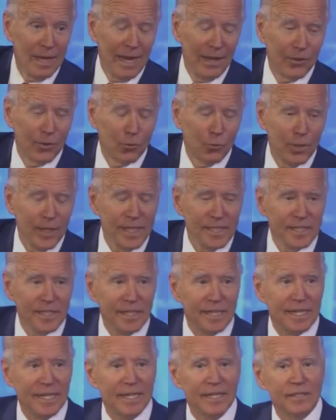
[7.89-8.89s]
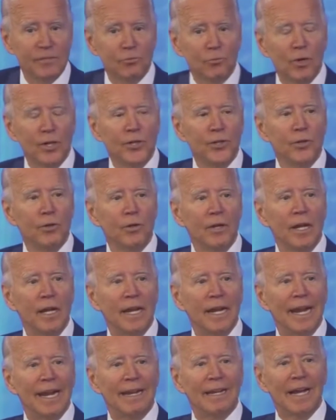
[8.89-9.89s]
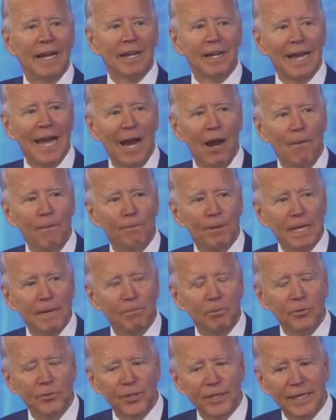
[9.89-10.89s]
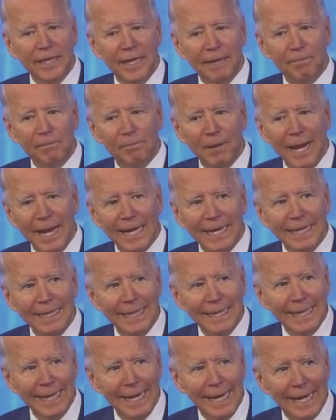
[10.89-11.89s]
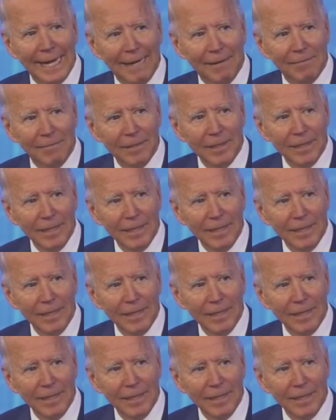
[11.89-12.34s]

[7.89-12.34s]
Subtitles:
And the reason is when you allow people to get back in the game